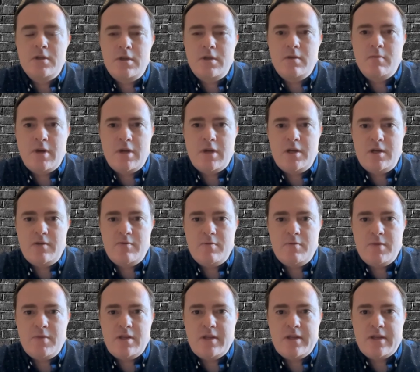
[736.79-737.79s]
It might even
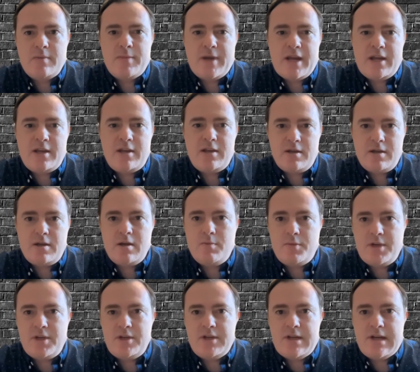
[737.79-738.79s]
be like a banking
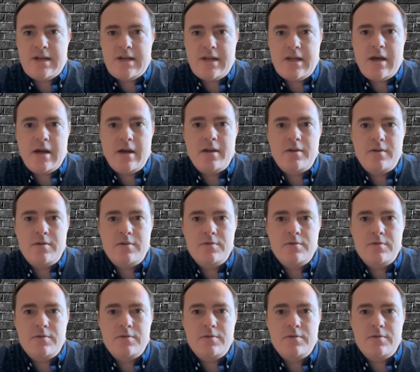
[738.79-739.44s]
company .ai,